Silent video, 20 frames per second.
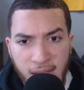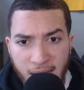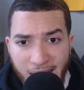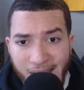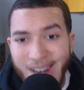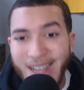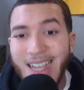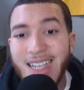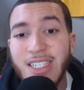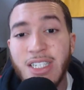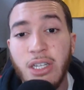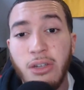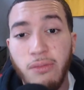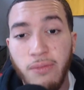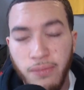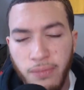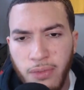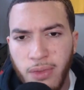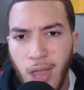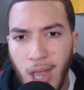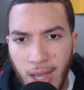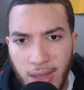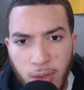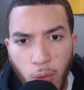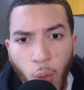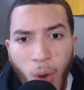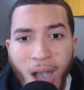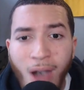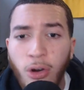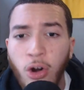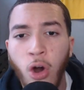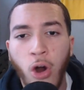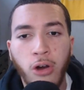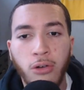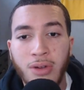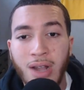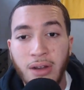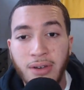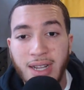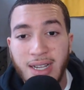And against in the wild card
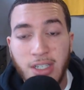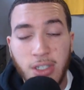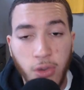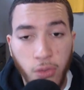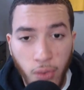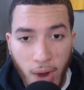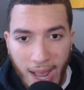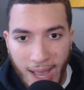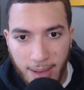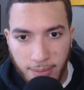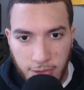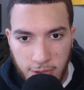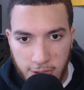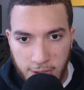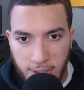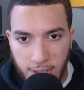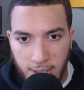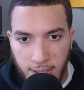round against the Rams,